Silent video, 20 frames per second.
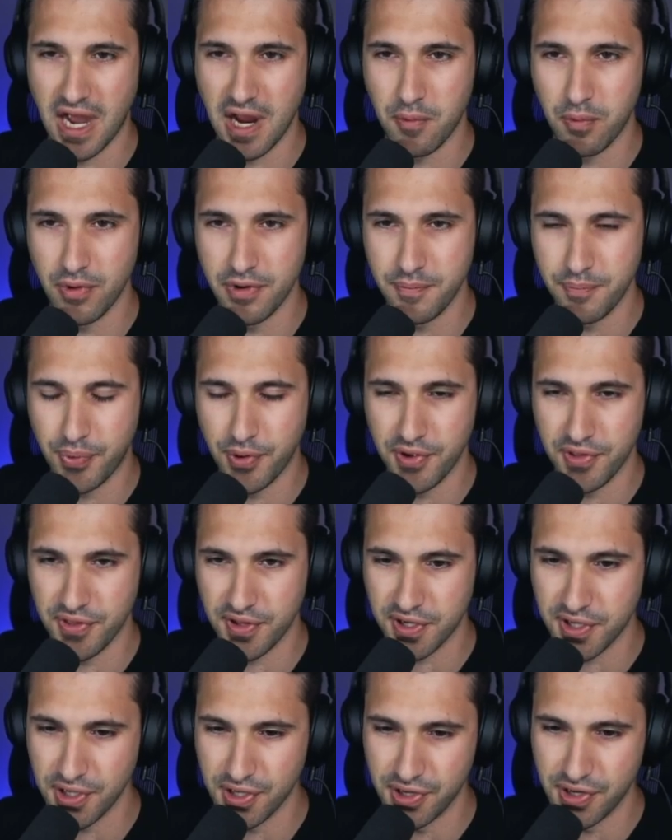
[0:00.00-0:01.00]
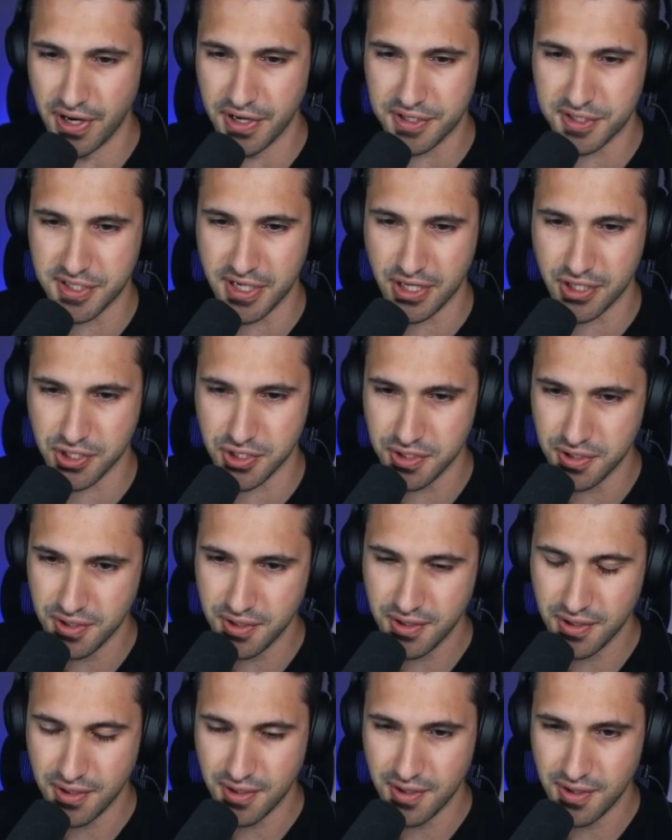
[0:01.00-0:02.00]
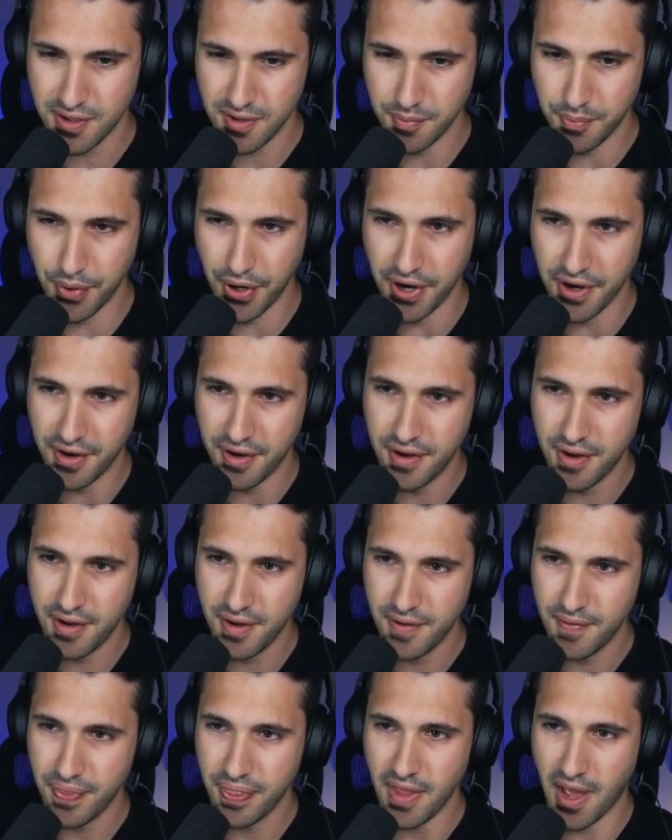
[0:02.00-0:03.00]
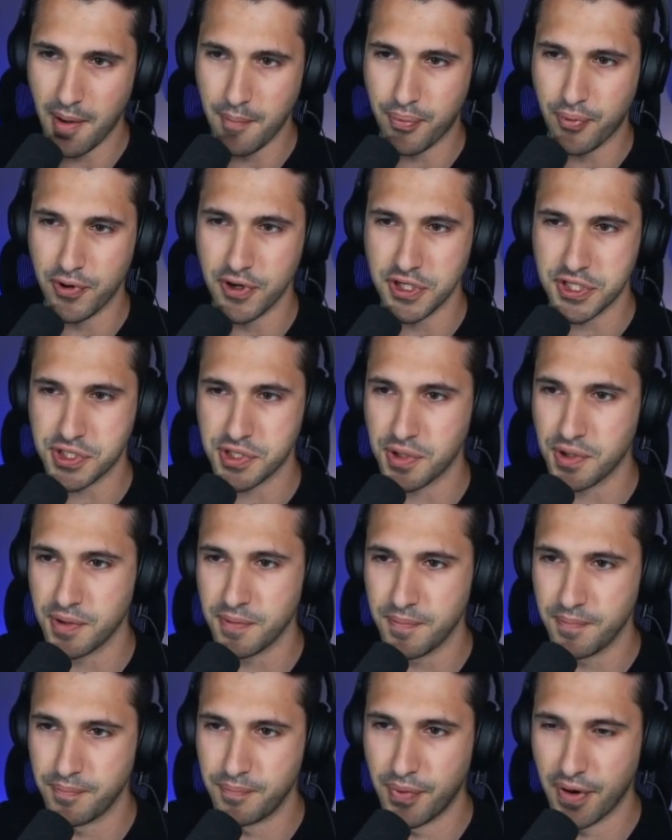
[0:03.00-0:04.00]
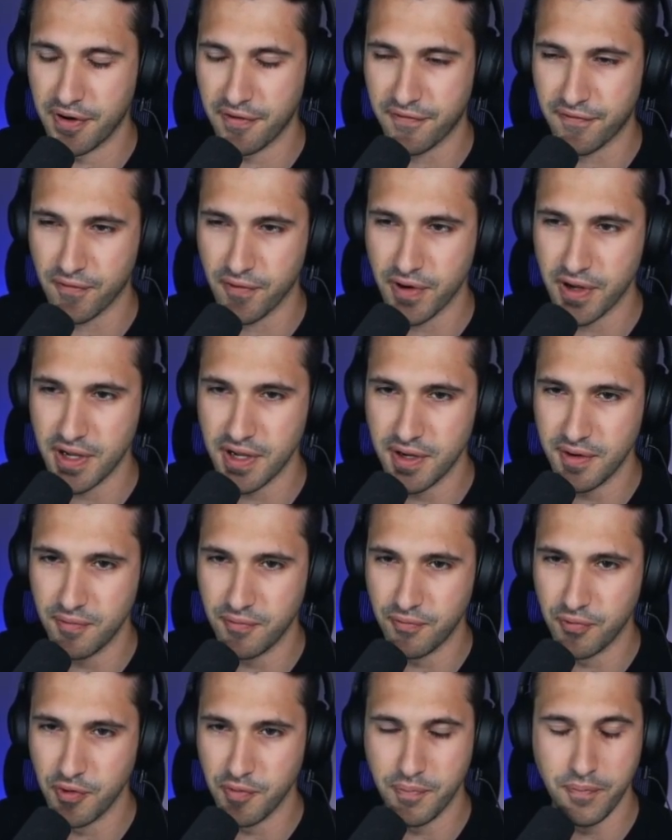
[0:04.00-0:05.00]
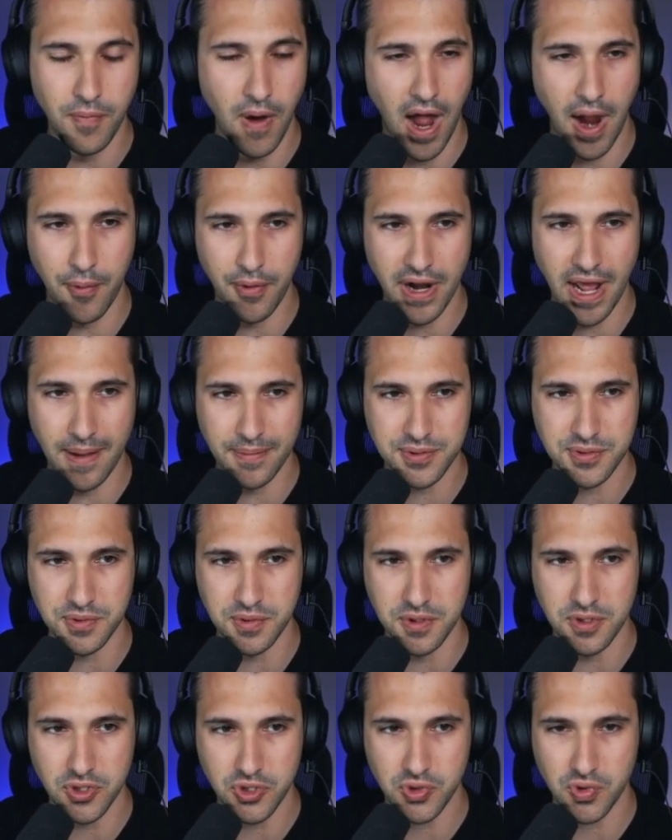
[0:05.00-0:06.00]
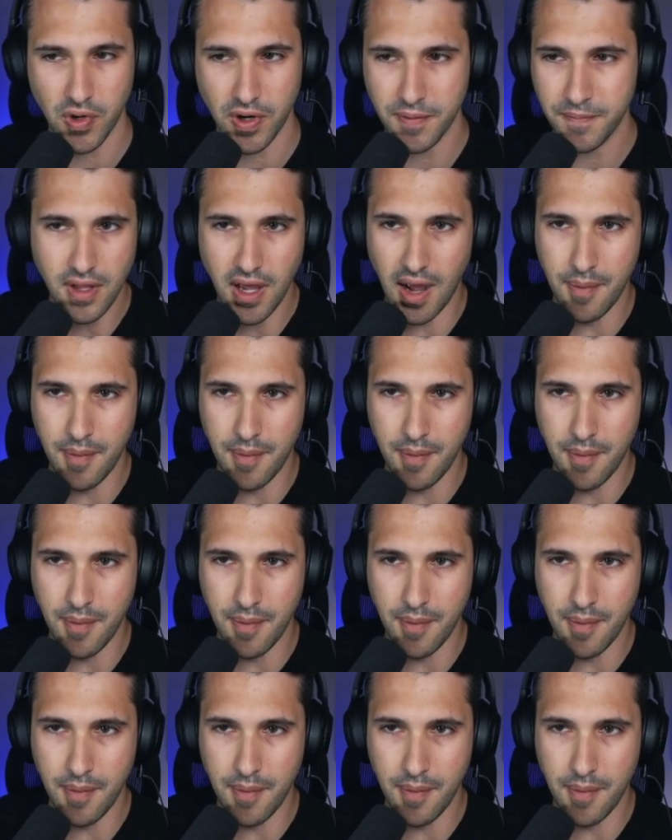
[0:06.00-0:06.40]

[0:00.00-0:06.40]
wouldn't put in the Good Knight section. But I'm pretty sure Butterfree I would absolutely destroy. I